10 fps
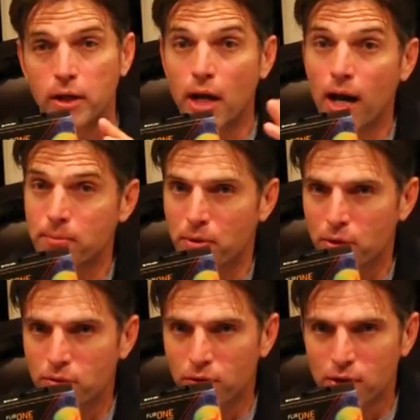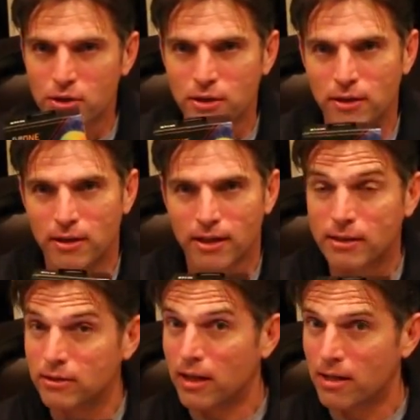not pro version, I
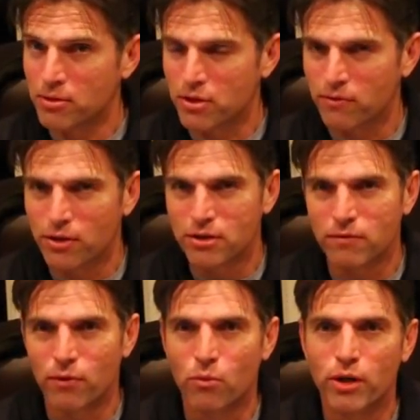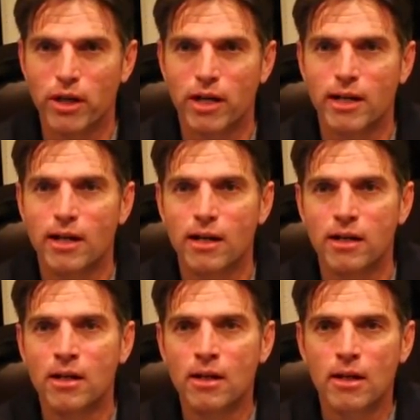guess an amateur version for $199.